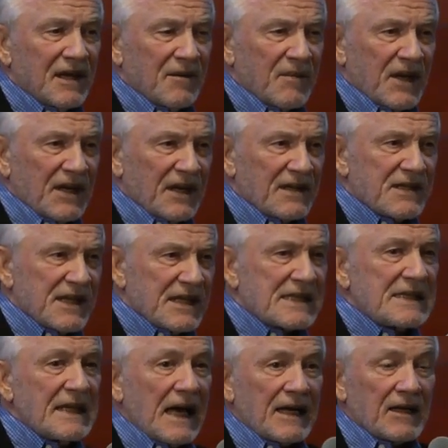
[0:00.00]
I mean,
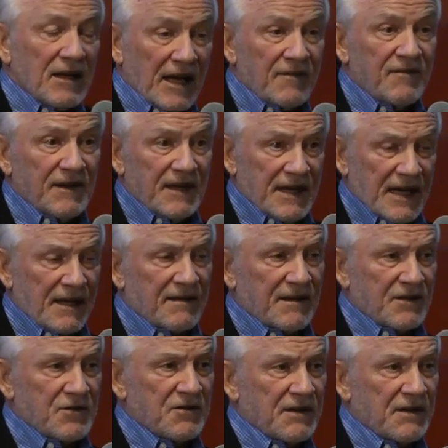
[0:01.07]
it's not life and death that